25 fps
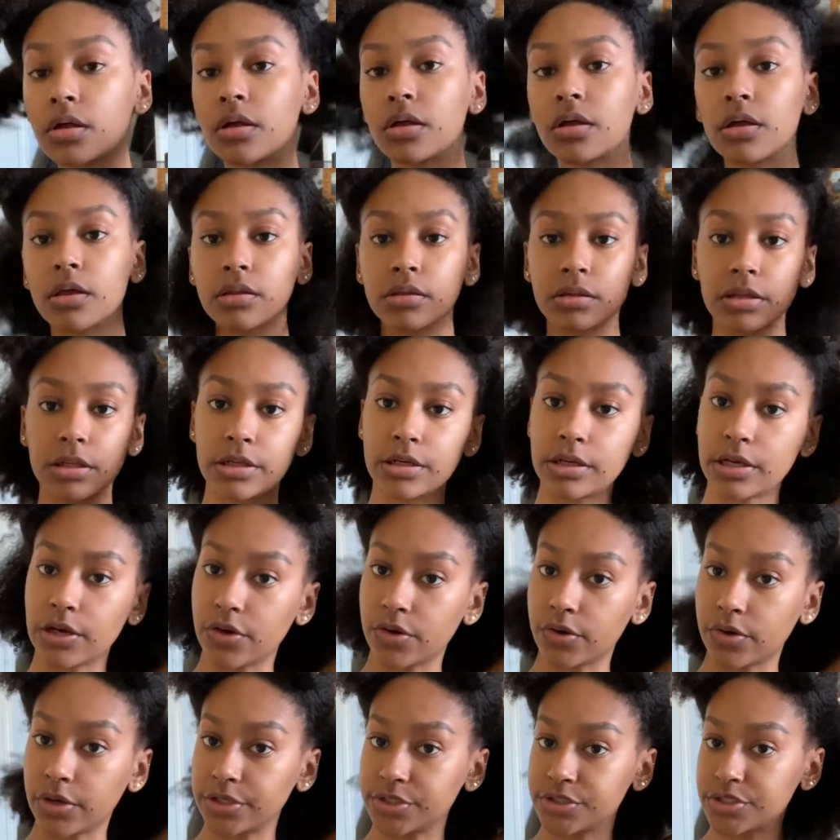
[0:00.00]
And then
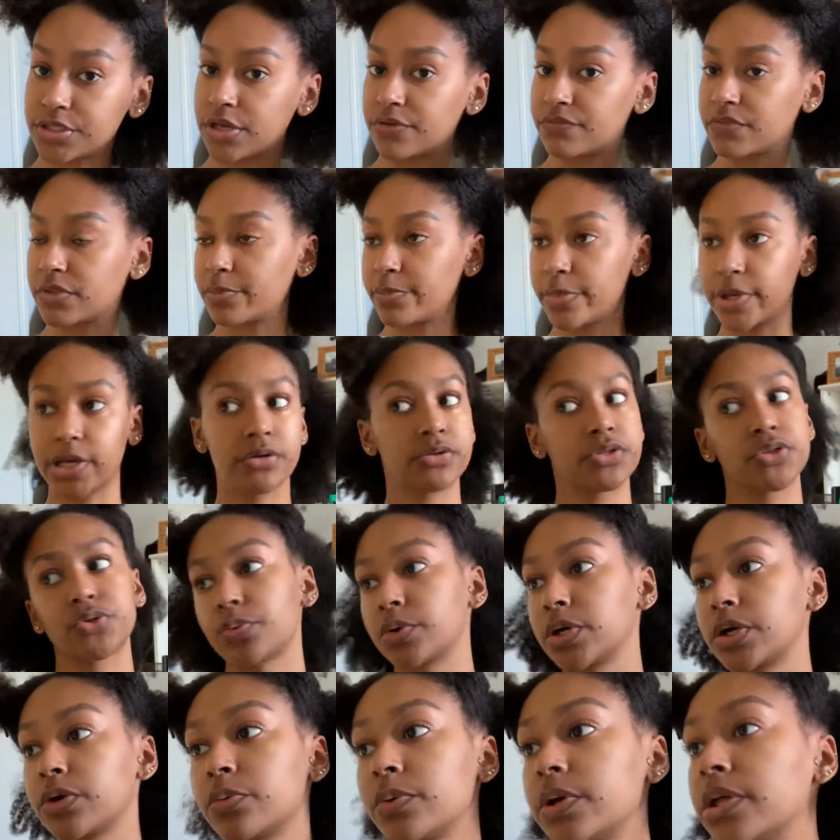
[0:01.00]
now I just have the back to
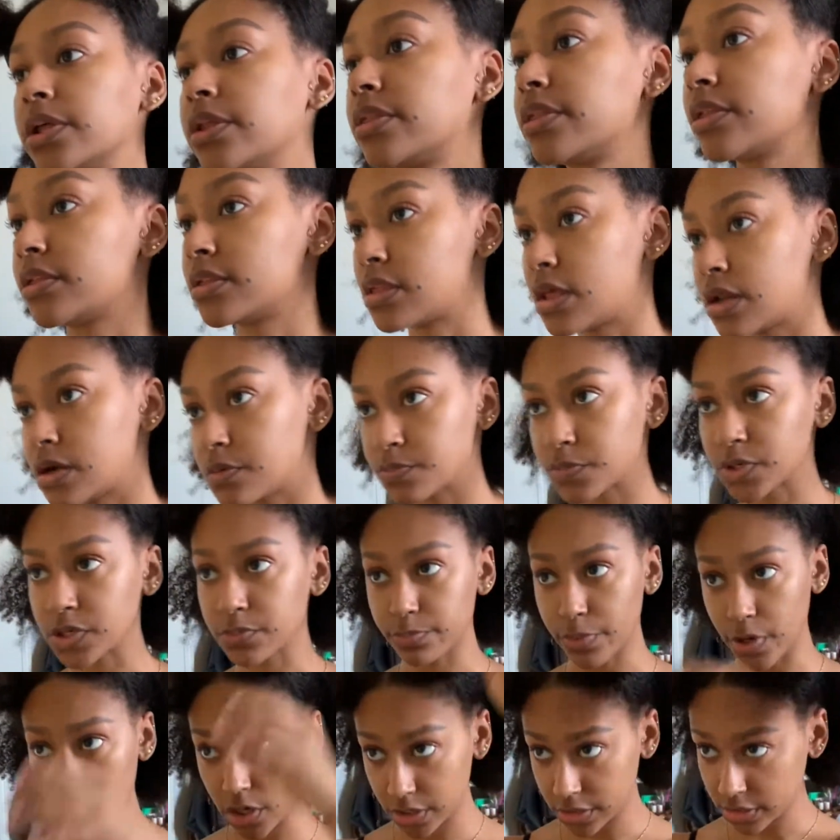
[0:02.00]
work with. And then I'm
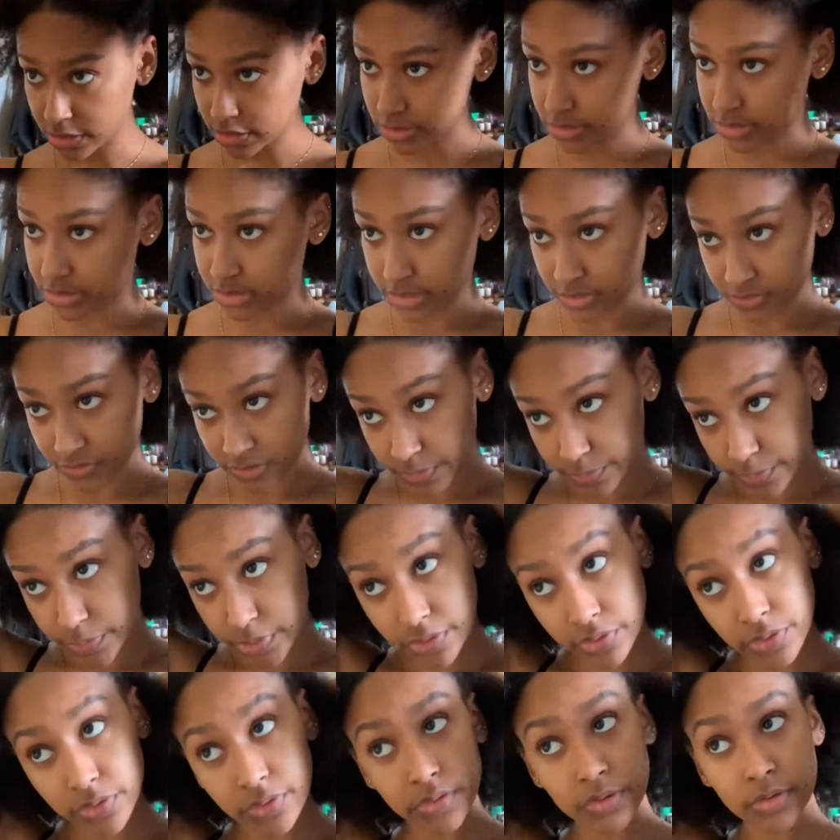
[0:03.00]
gonna part this down the middle.